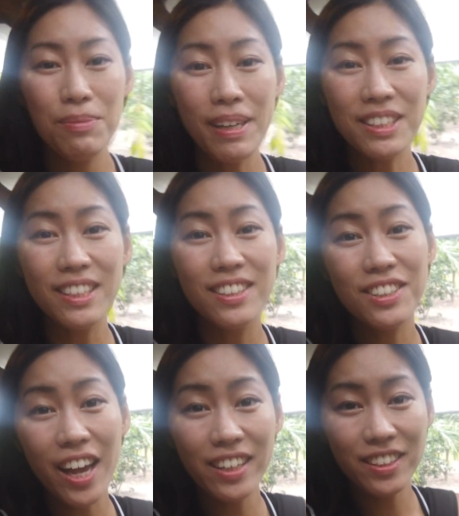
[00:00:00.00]
especially in the
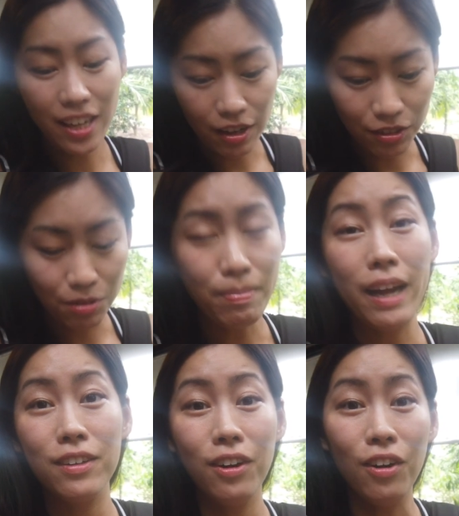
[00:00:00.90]
Chinatown of
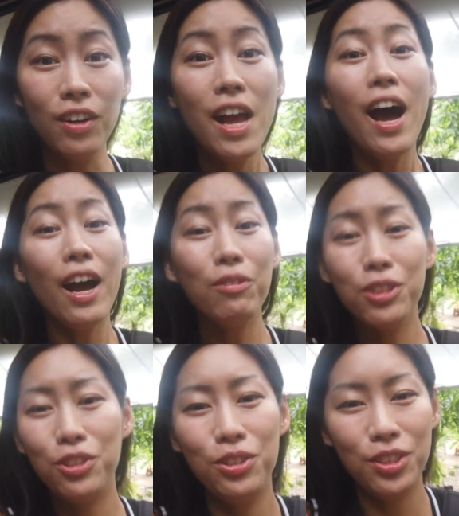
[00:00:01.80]
Bangkok. I
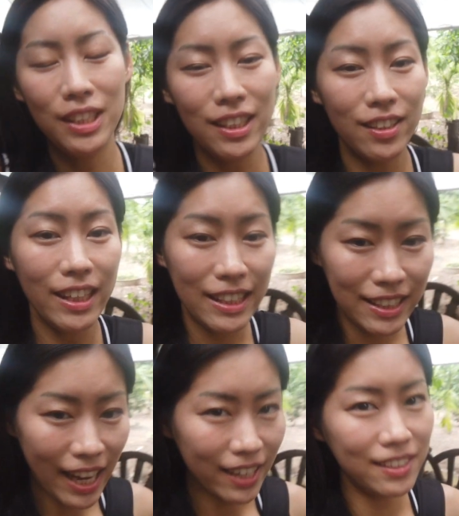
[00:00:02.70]
was using the
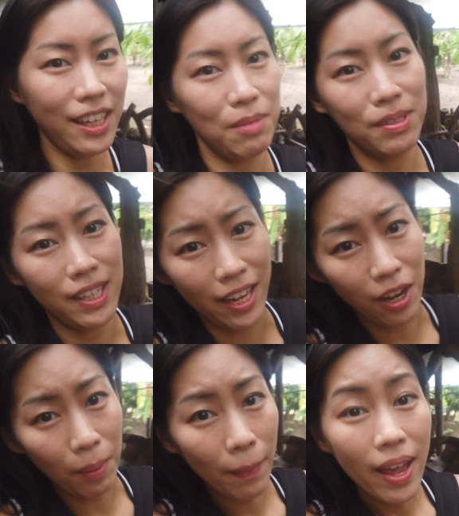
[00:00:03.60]
exact same setup.